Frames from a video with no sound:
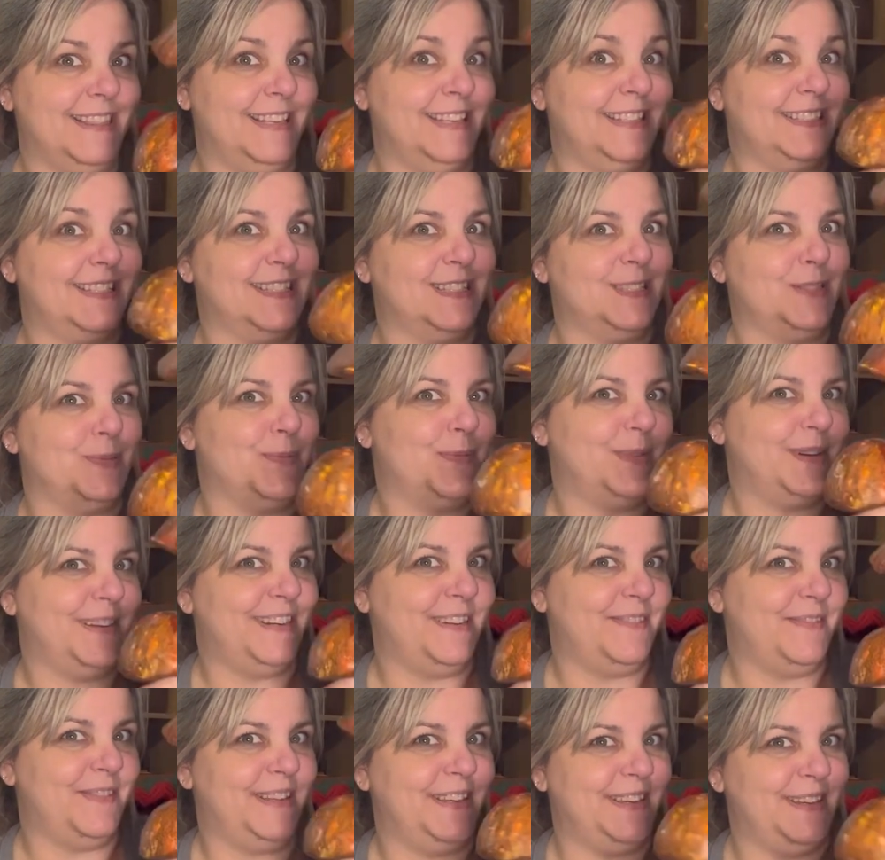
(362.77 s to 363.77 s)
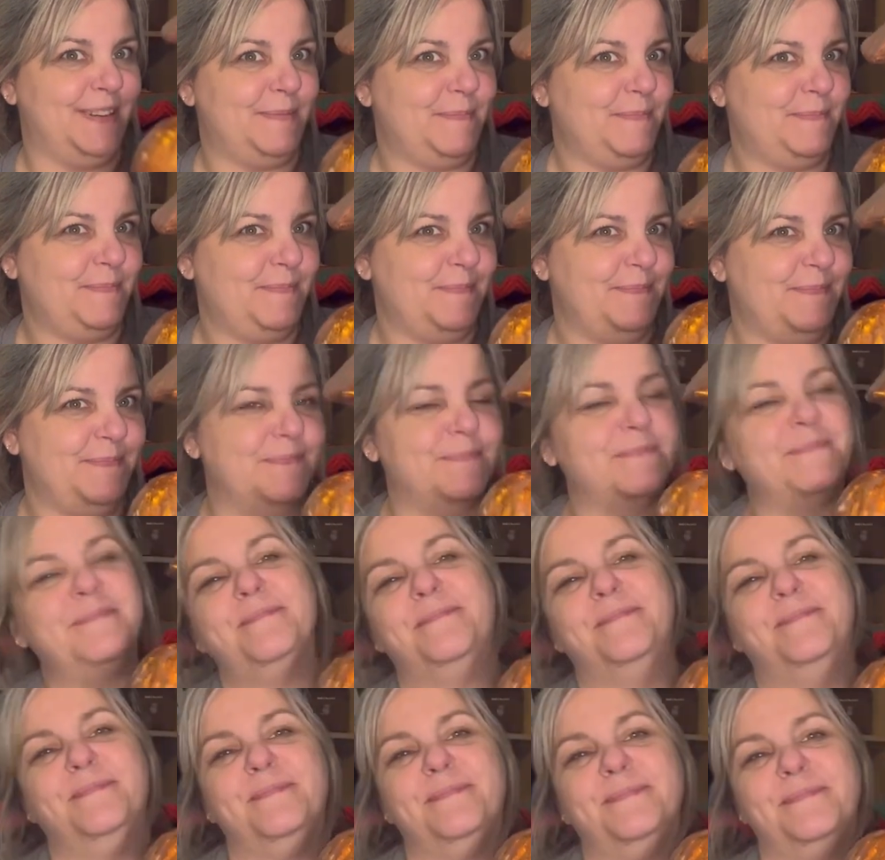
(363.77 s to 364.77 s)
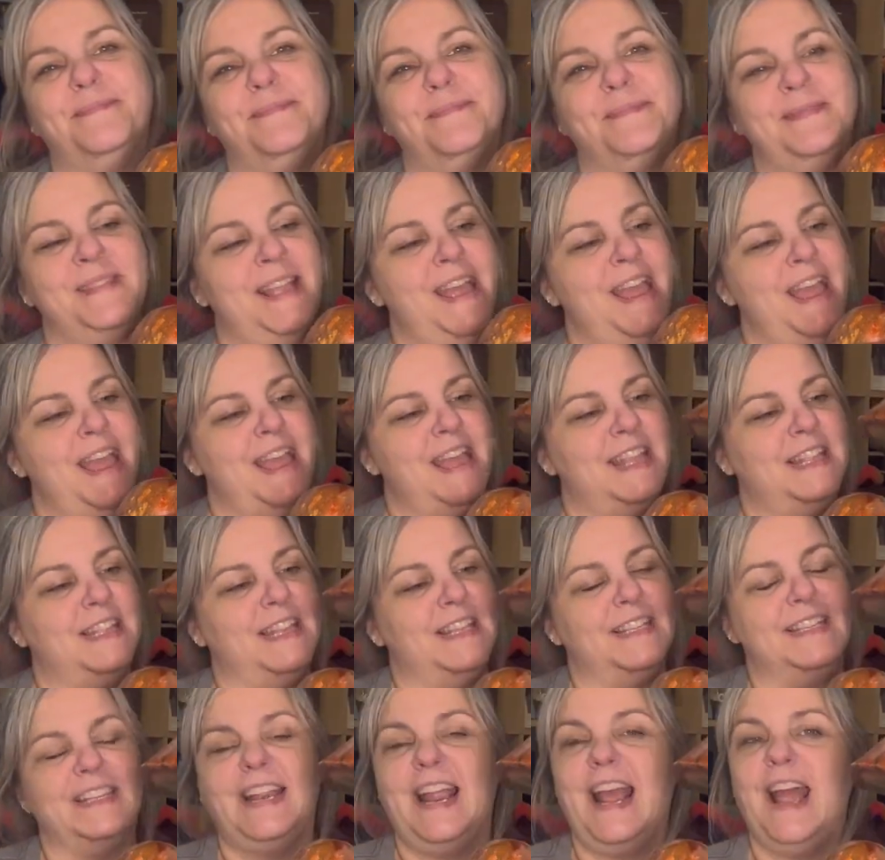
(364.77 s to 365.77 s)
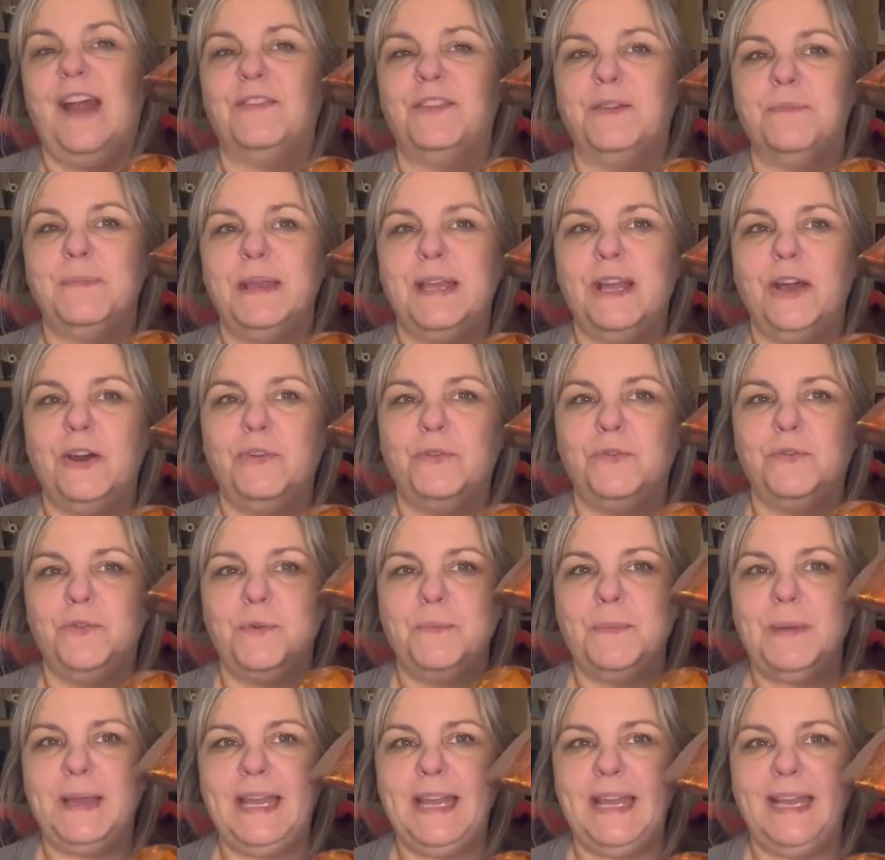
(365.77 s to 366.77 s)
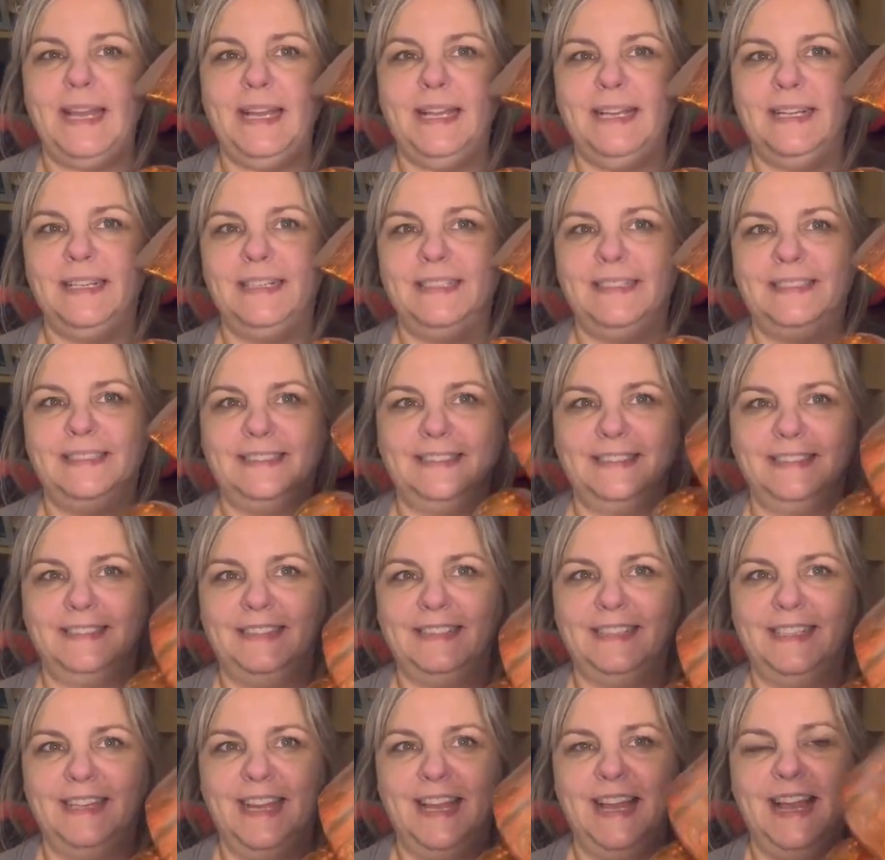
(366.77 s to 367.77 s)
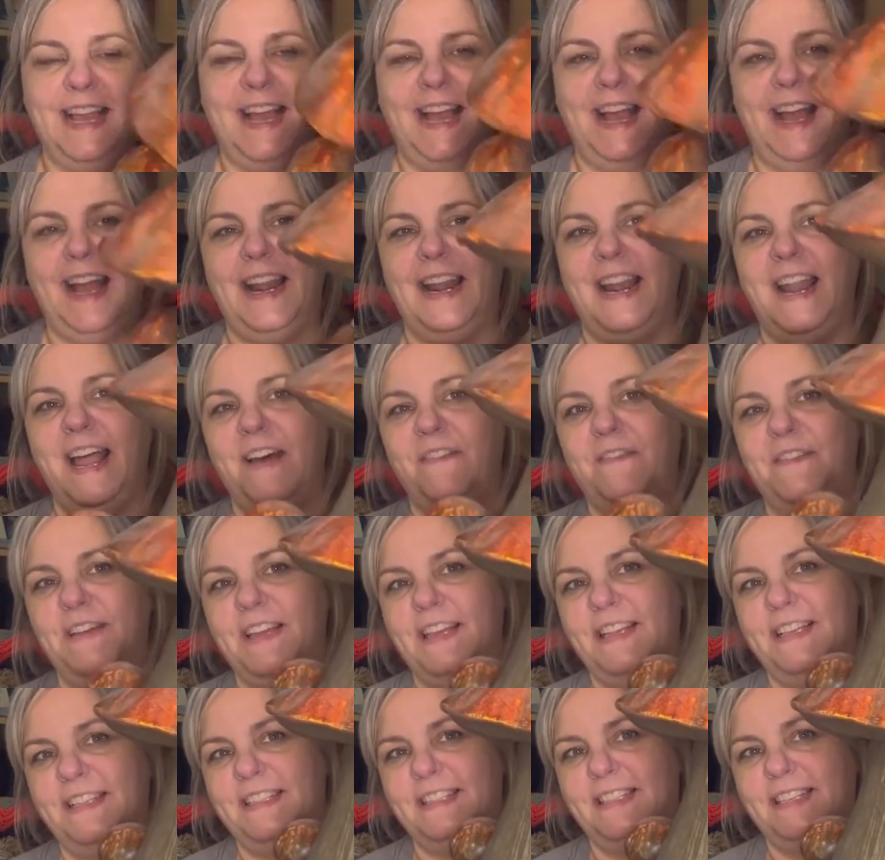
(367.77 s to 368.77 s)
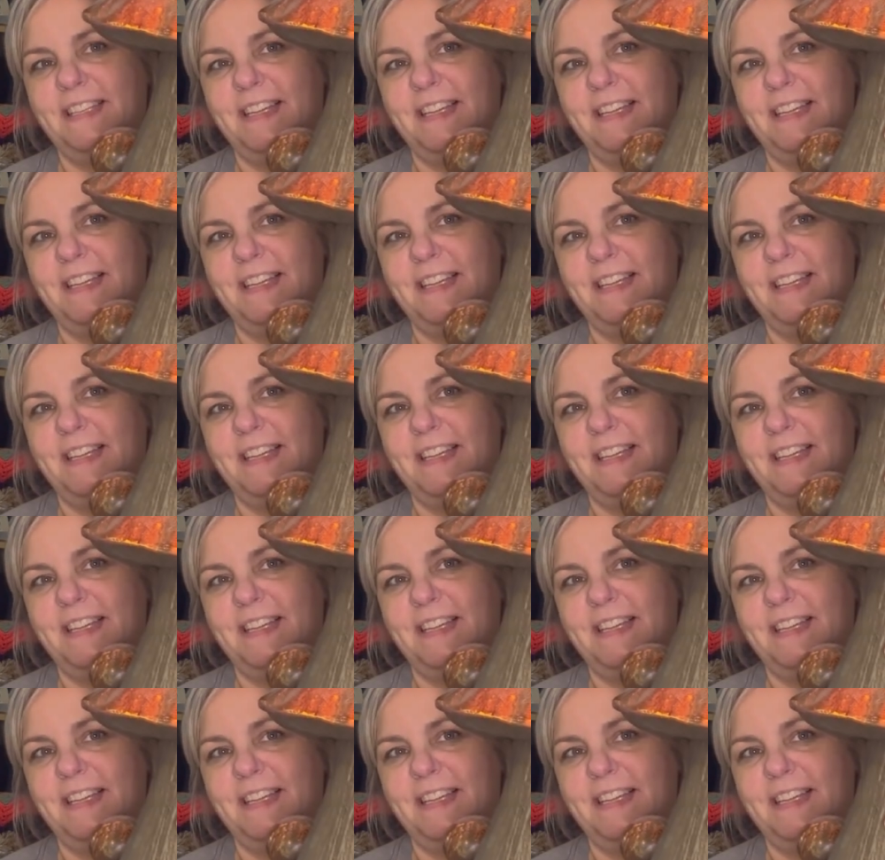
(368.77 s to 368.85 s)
this is one of them. Doesn't have to be old for me. Love it.